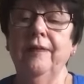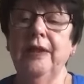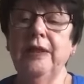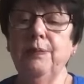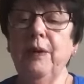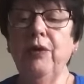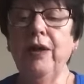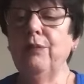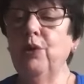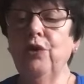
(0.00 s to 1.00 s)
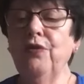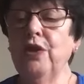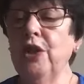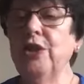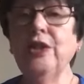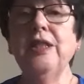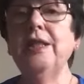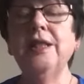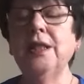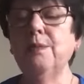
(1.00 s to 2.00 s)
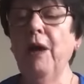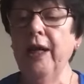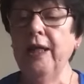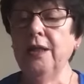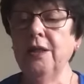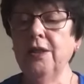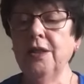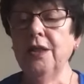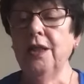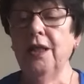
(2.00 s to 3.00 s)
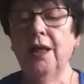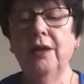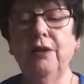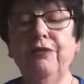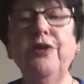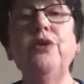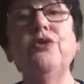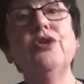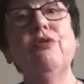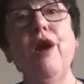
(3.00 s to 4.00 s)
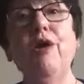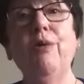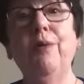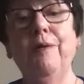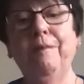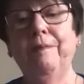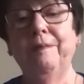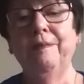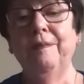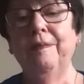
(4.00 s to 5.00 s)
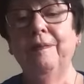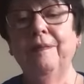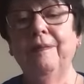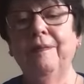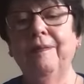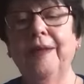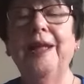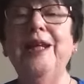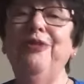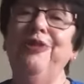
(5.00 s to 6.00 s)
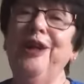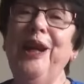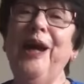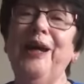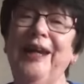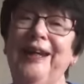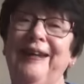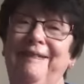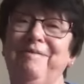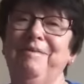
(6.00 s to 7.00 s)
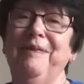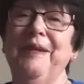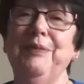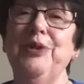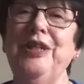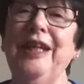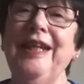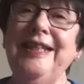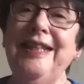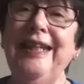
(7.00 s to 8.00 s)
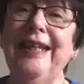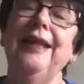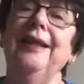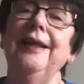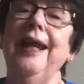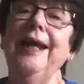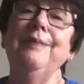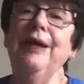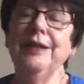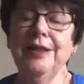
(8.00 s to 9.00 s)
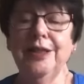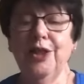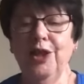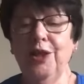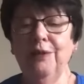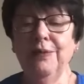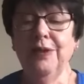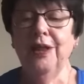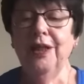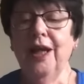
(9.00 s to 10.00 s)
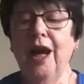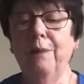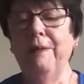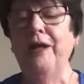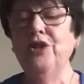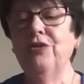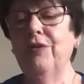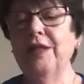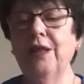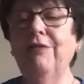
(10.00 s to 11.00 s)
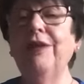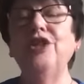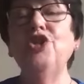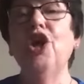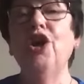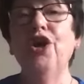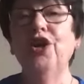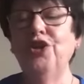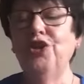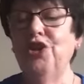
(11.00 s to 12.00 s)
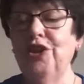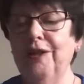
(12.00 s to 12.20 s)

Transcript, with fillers: The Spirit moves us and inspires us, and the fruits grow. And if you like, putting it in layman's terms, our batteries are recharged.